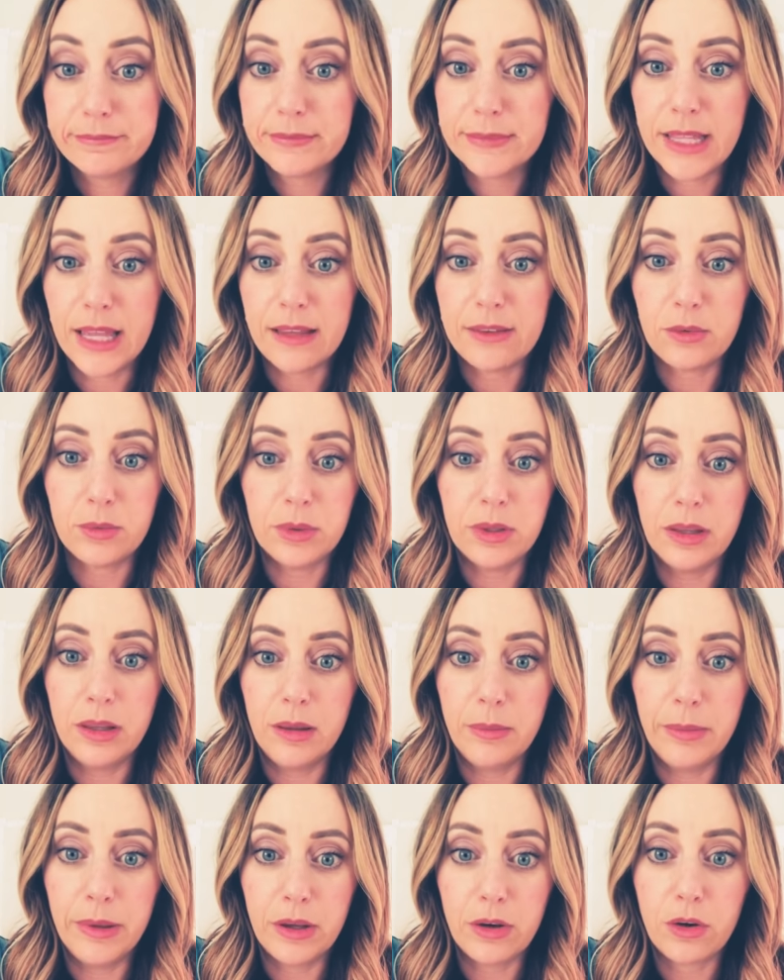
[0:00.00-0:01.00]
That's really the
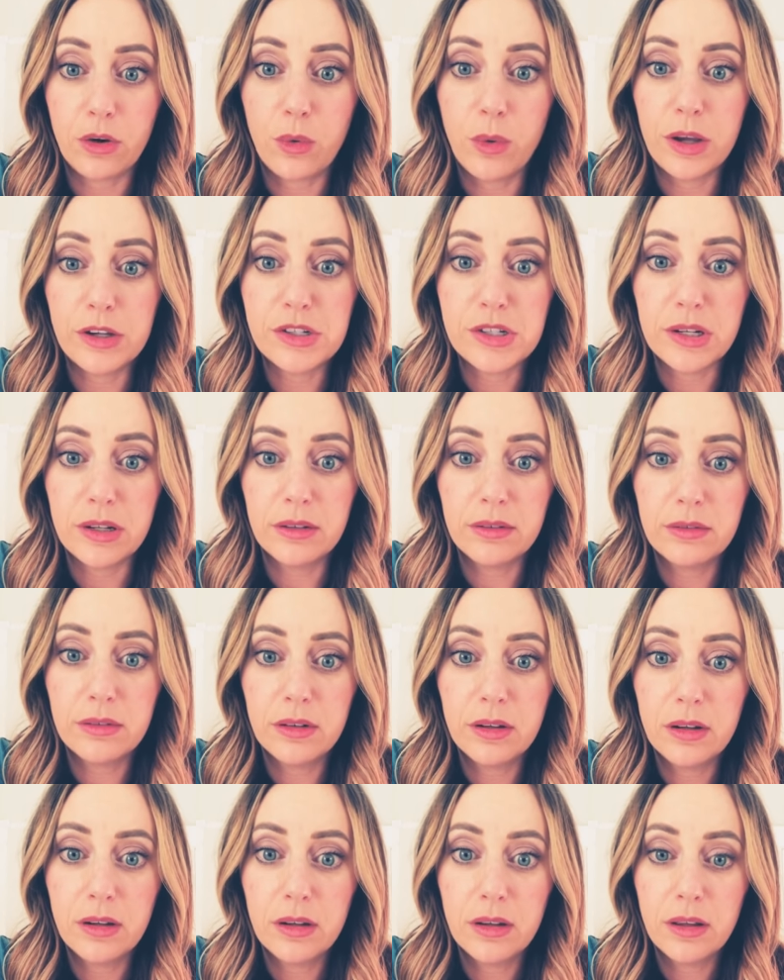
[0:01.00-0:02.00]
bigger question.
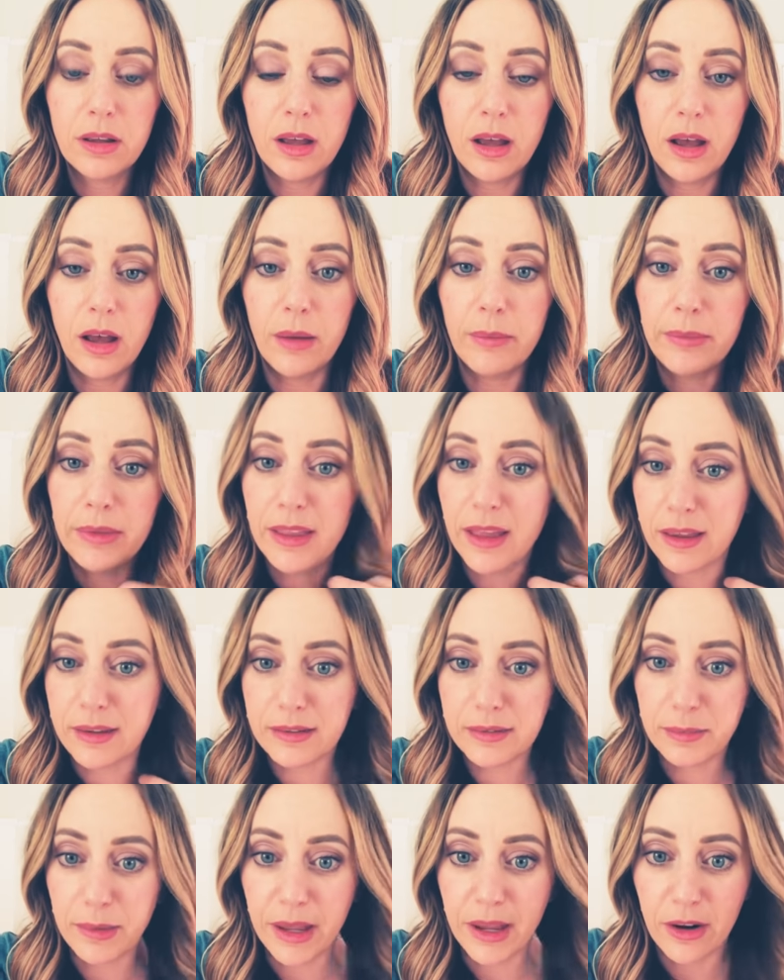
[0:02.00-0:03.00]
Um,
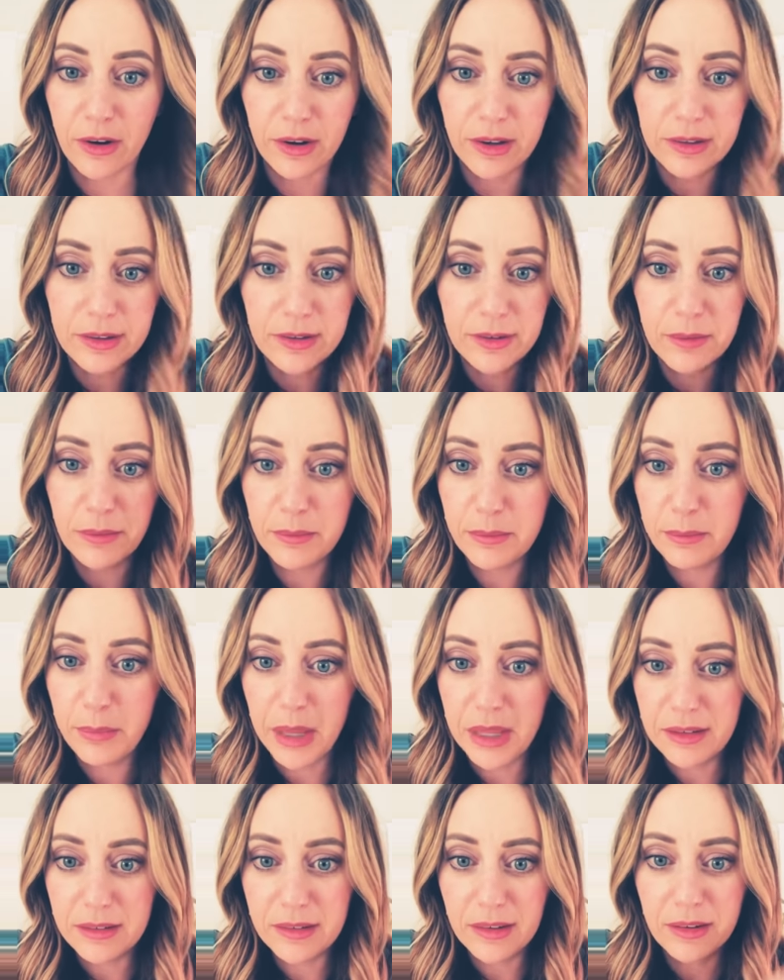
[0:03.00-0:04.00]
yes, my hair gets
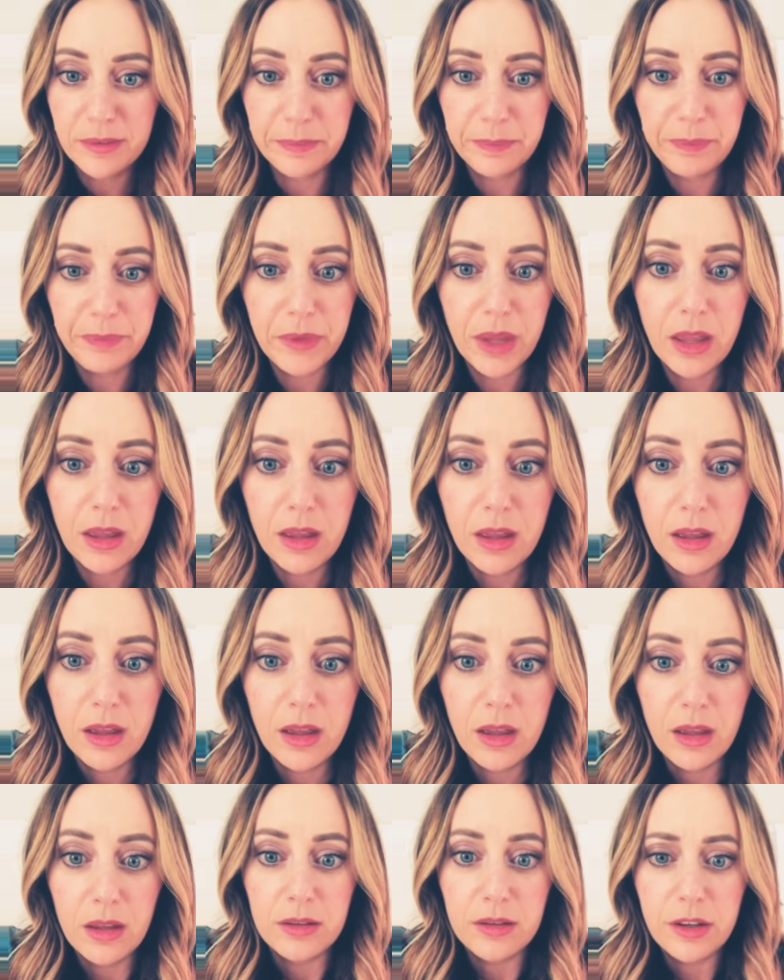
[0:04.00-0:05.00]
painted.
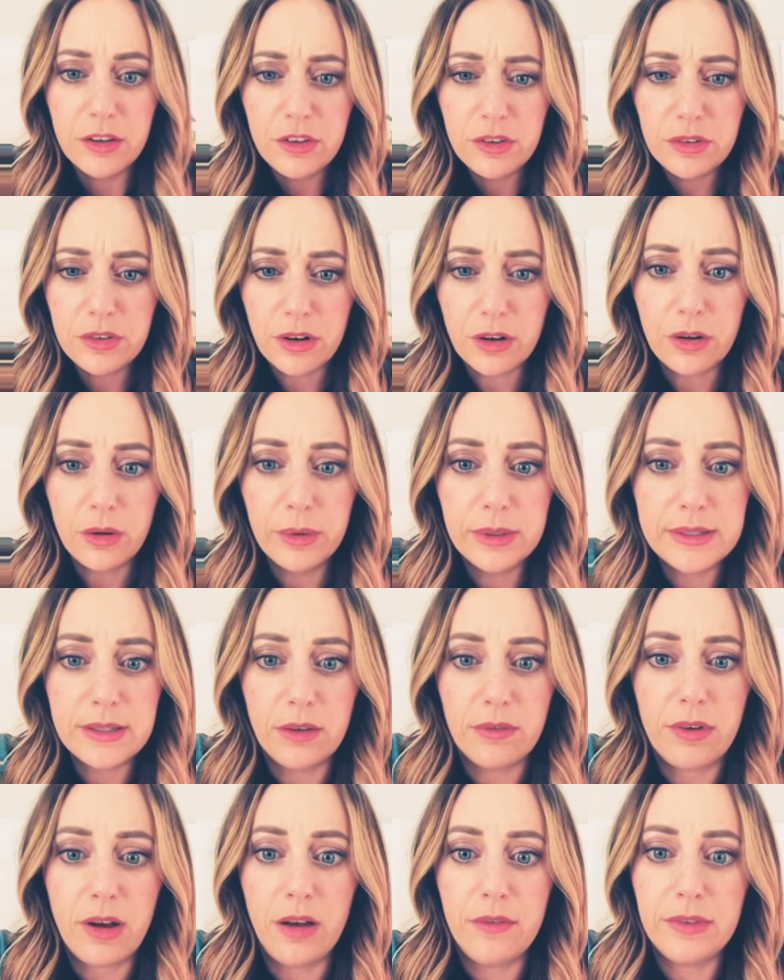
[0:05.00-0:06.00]
Did you struggle with
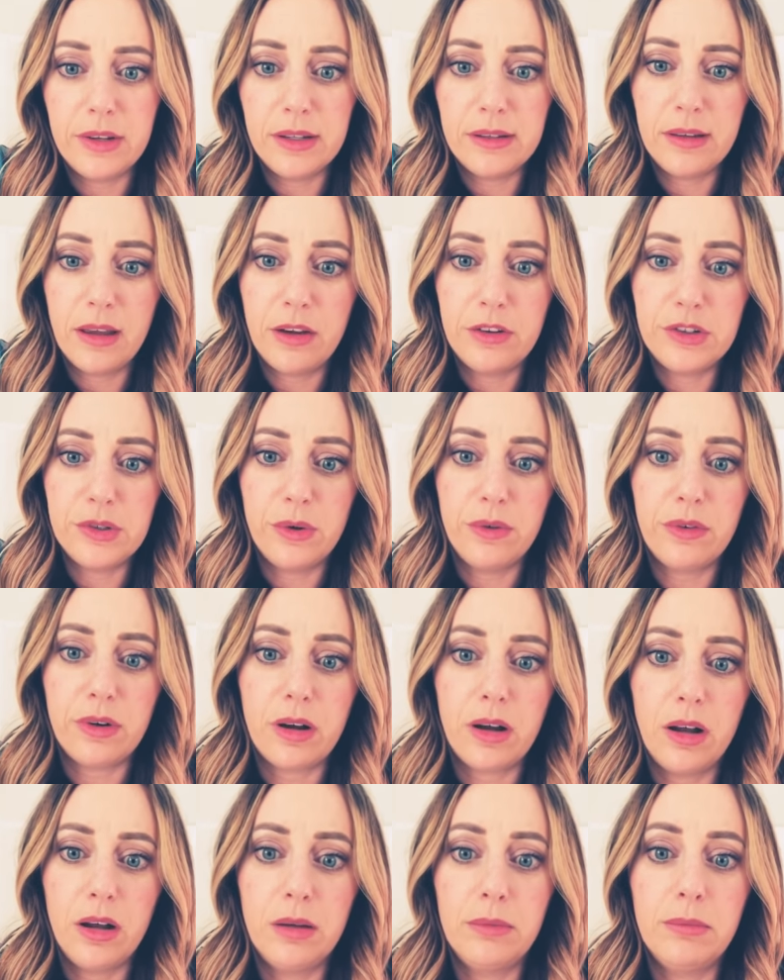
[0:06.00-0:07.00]
self-confidence? How'd you
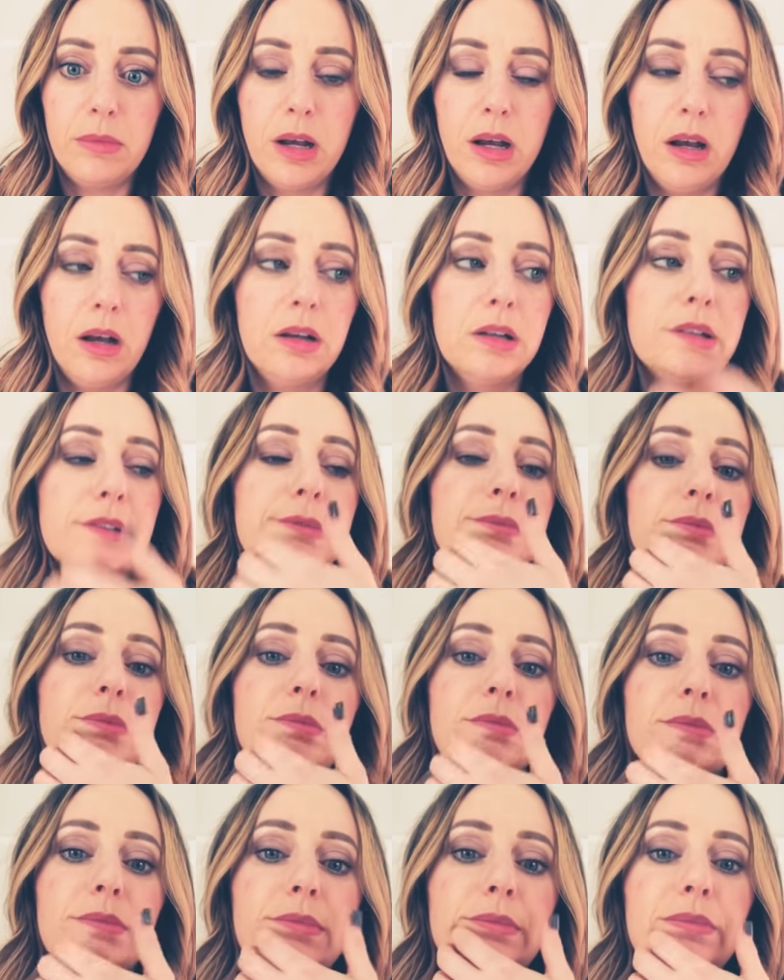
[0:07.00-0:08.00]
overcome?
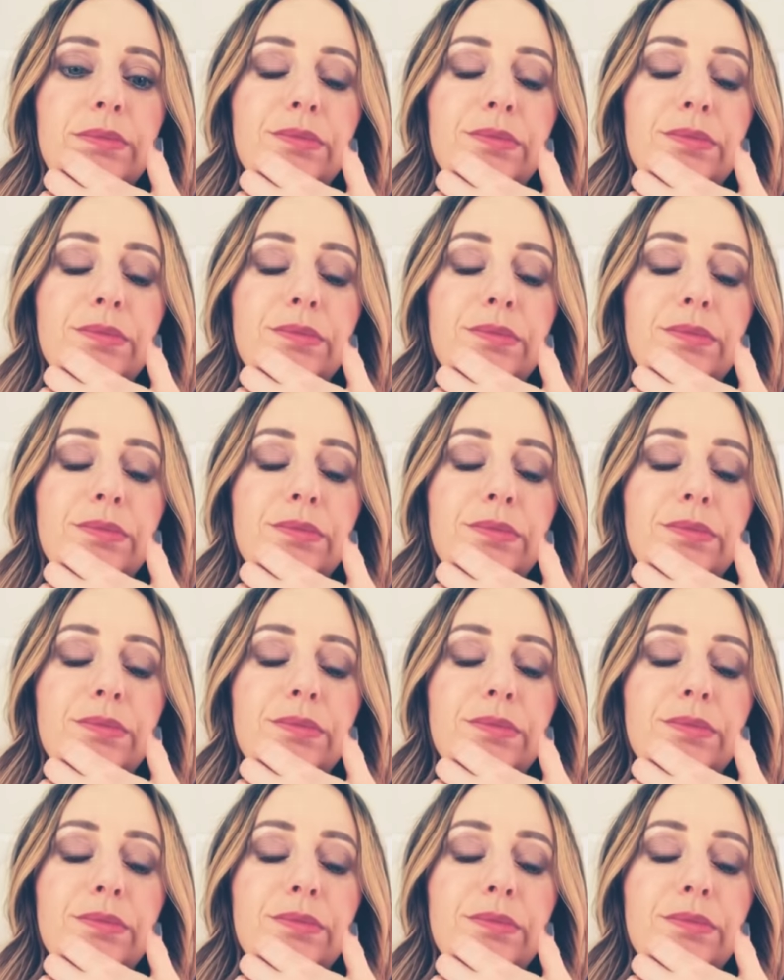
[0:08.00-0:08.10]
Um,